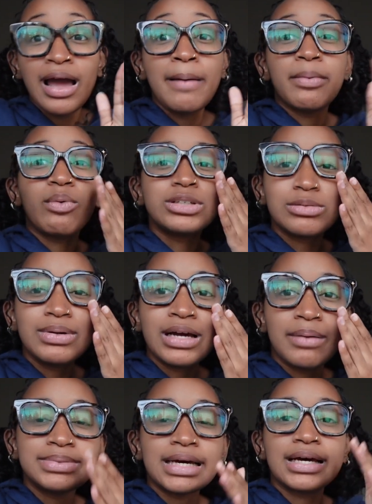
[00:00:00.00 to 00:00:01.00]
but once it
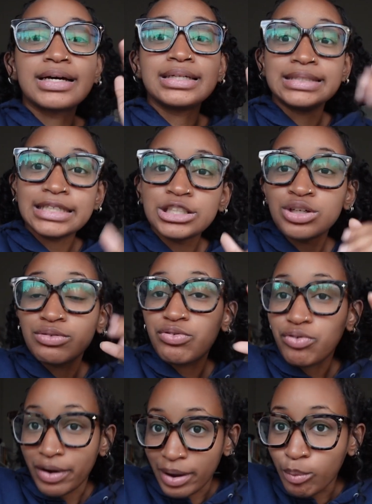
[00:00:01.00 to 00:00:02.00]
becomes like a consistent
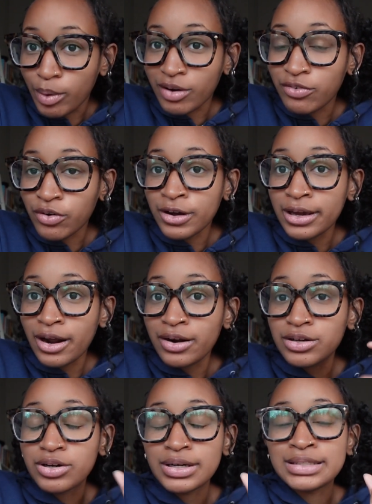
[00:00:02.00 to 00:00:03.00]
framework for a
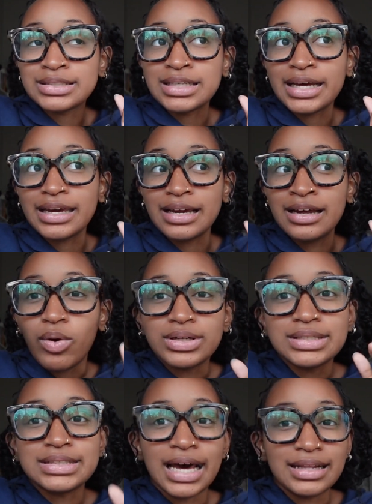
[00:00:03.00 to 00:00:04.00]
character, it's like, what
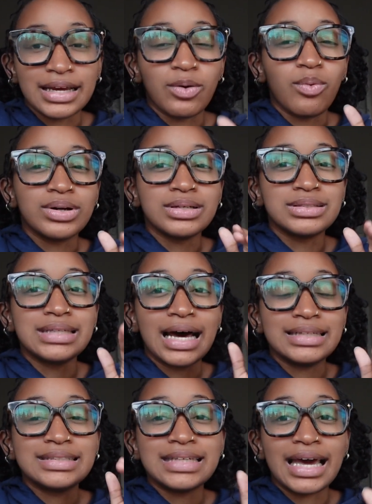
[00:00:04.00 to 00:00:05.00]
is that? Like, what does
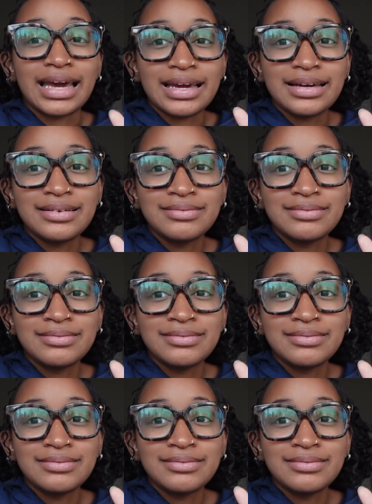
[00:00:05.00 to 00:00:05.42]
that say?